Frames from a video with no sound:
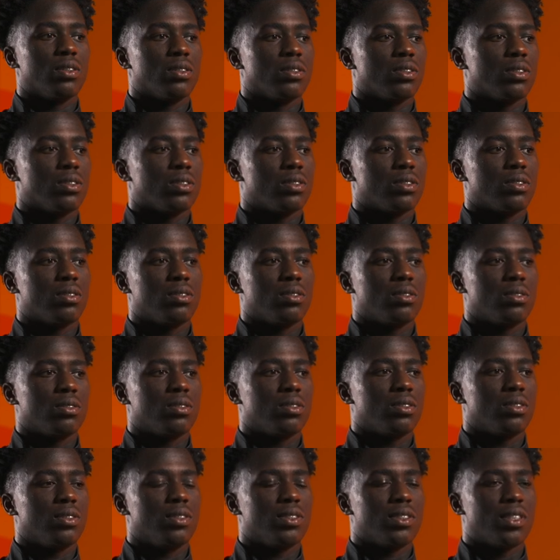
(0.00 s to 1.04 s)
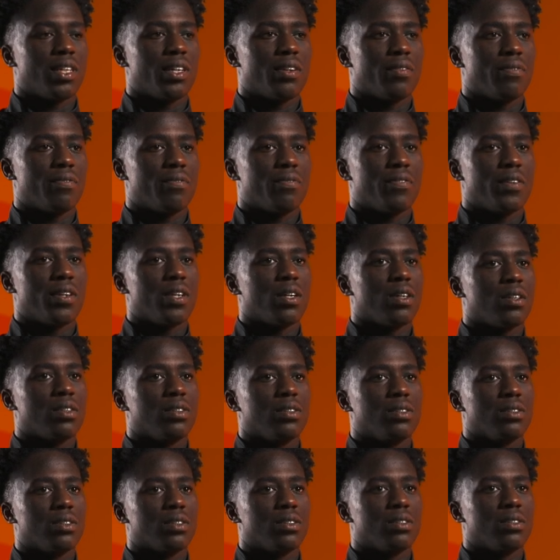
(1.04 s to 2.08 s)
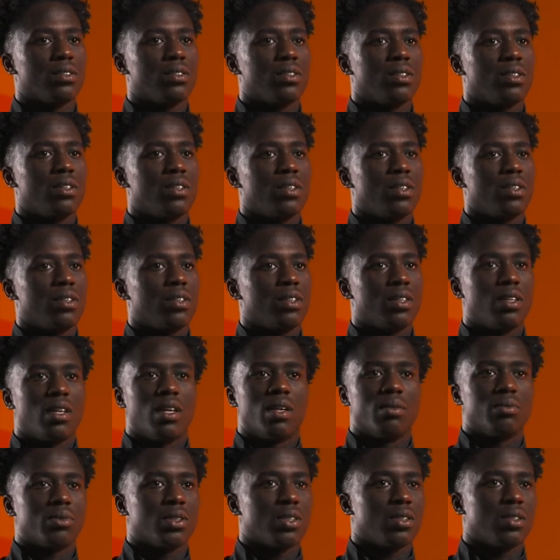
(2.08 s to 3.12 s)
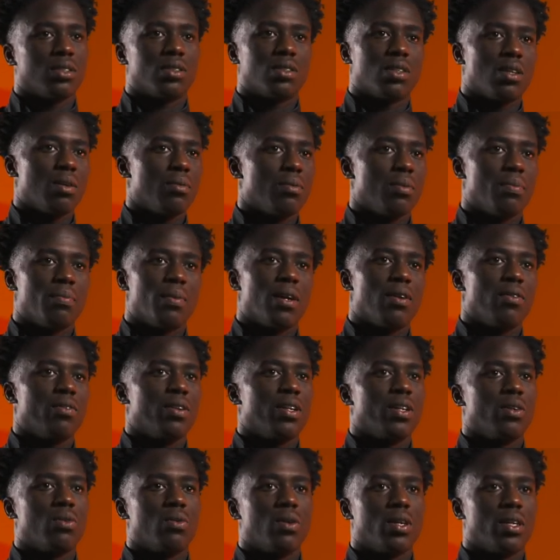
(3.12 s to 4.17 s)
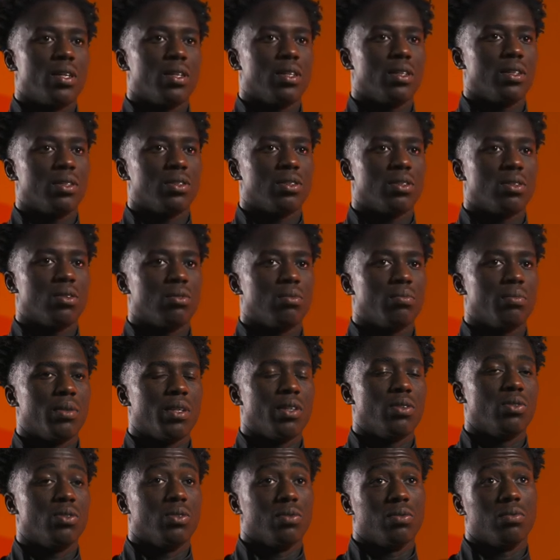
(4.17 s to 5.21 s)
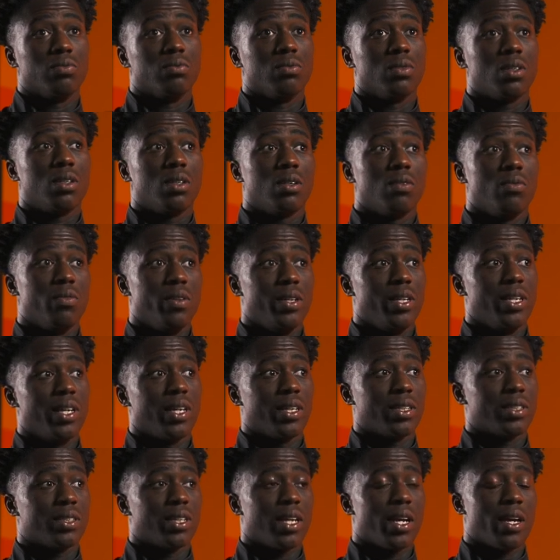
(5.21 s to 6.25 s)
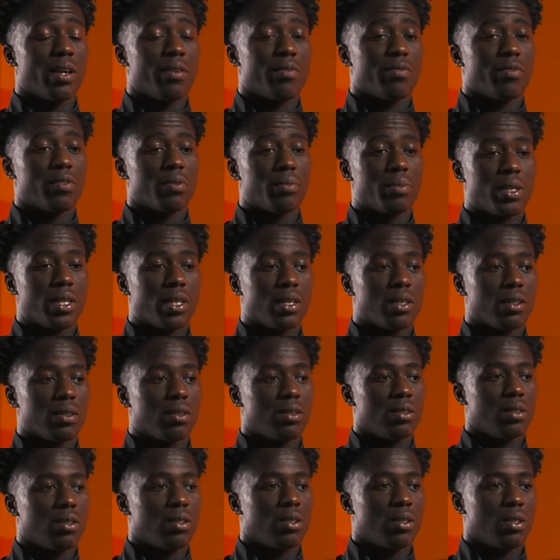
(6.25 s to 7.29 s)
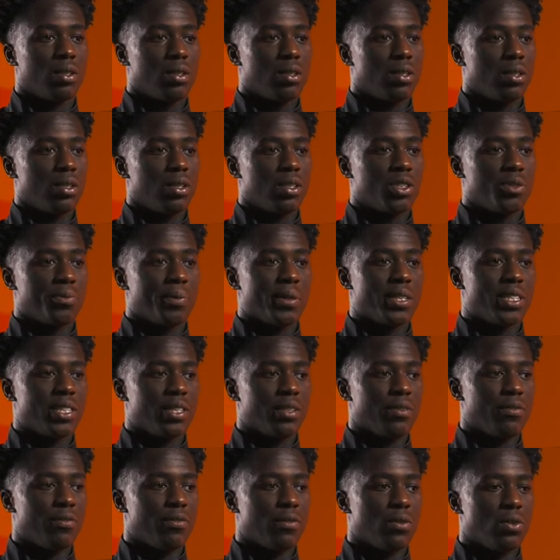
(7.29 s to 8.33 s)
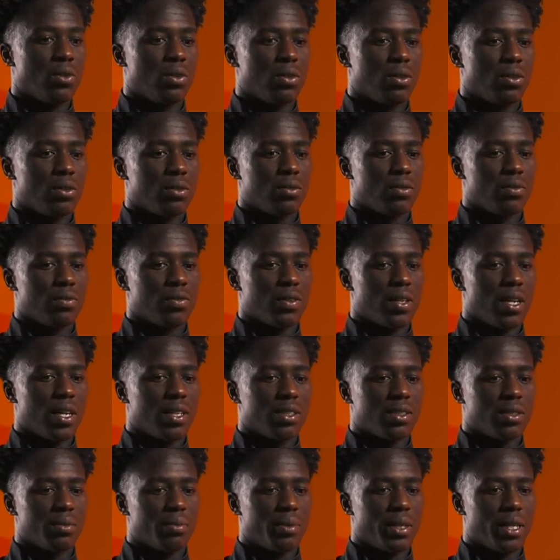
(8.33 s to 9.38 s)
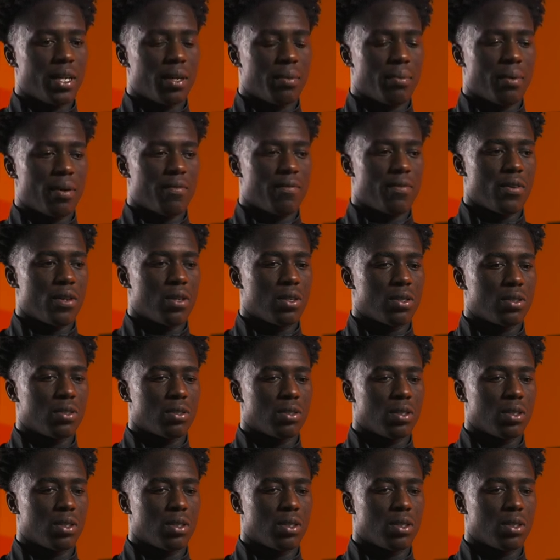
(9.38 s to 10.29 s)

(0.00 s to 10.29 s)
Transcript: and just staying fit because the games are just coming by really quickly. But it was really exciting for me, and especially for that to be like my first